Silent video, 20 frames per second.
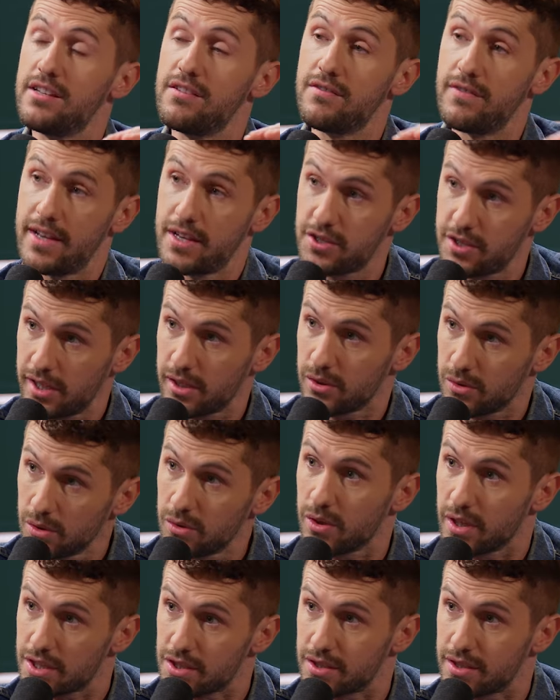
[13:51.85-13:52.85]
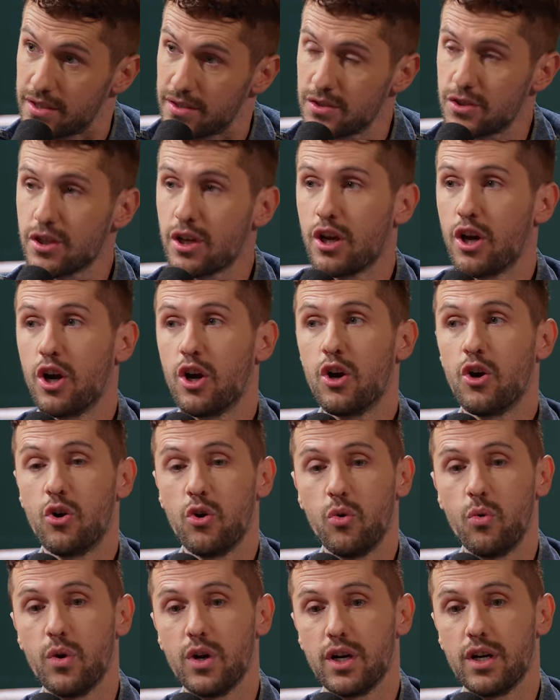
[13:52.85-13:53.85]
evangelical Christians
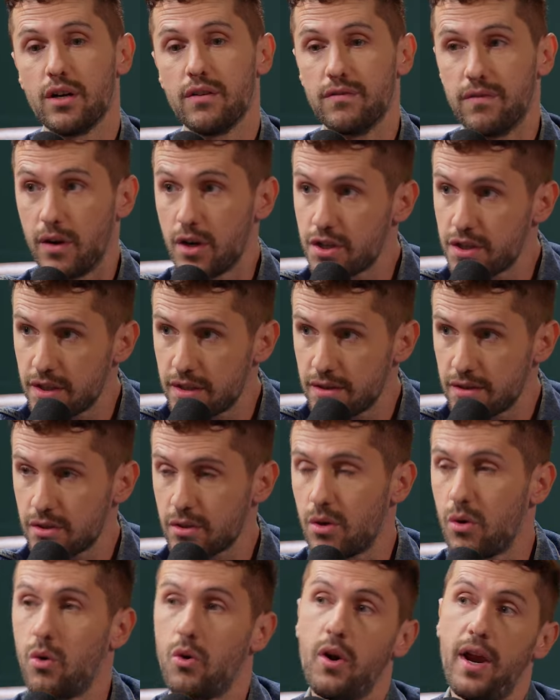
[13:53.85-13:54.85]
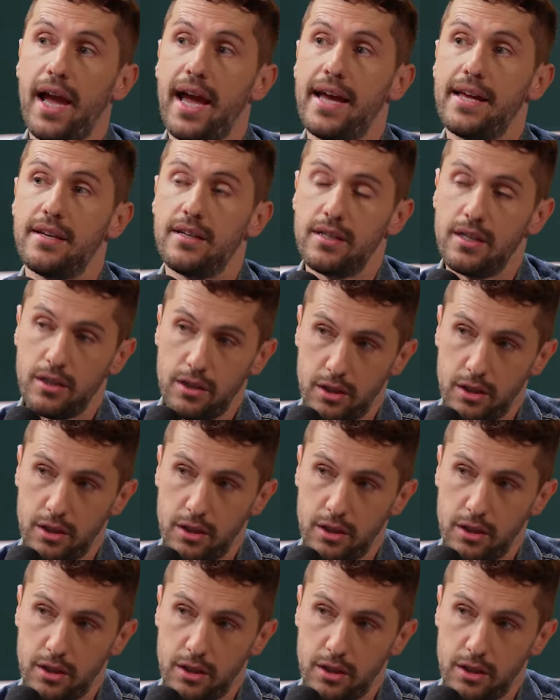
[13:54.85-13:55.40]
who were virgins or had